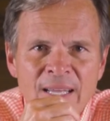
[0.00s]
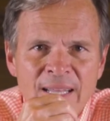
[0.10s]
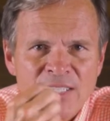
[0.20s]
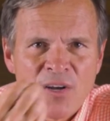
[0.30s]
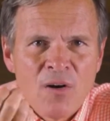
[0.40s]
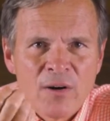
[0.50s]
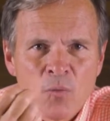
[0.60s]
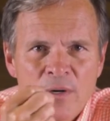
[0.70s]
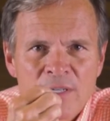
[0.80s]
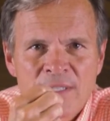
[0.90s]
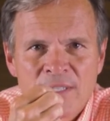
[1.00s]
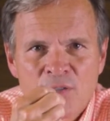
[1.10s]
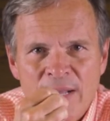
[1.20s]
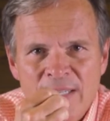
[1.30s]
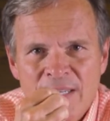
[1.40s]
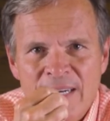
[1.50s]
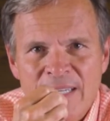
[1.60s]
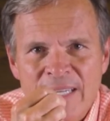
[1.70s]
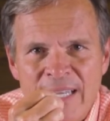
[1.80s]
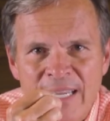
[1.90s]
That's a hard word to translate
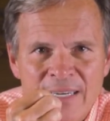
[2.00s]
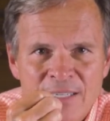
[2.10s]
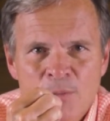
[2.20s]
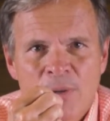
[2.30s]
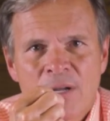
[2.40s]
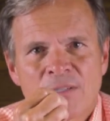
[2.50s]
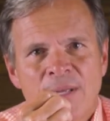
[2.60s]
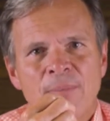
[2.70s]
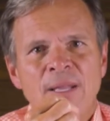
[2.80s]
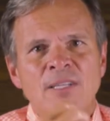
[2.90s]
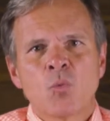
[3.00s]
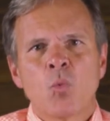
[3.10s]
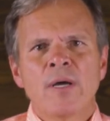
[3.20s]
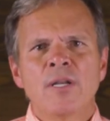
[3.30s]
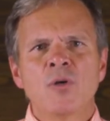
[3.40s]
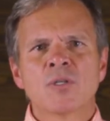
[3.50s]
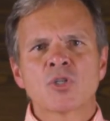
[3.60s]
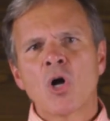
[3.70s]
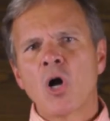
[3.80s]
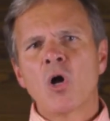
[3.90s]
into English because it means one who is
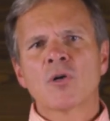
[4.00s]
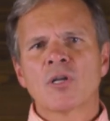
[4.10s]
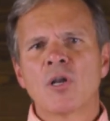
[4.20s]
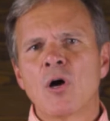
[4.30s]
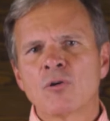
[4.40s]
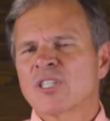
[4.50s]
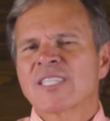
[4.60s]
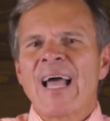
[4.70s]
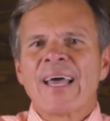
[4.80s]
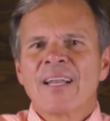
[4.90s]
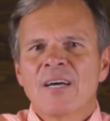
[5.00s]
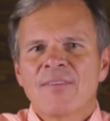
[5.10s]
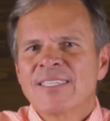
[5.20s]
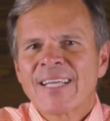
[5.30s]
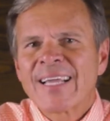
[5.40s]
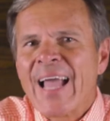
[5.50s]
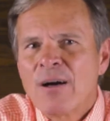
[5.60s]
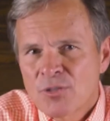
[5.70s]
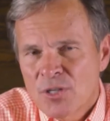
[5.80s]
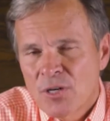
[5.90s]
called alongside of. He's a
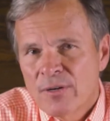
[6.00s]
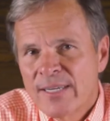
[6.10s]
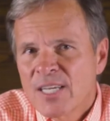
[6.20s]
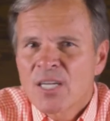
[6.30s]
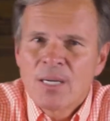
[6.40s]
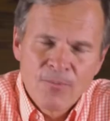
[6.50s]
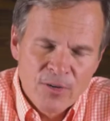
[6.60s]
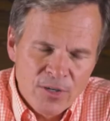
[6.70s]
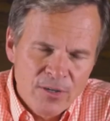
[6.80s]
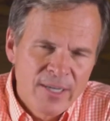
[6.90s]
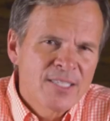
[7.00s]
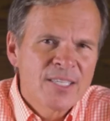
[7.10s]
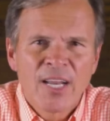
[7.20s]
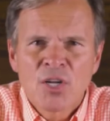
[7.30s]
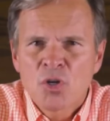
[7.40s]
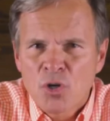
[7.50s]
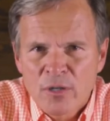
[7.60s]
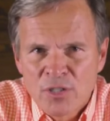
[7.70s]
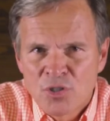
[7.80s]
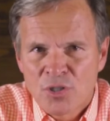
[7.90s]
counselor, he's a comforter, he is an
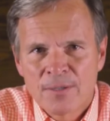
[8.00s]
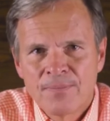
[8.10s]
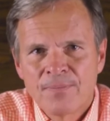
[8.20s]
encourager,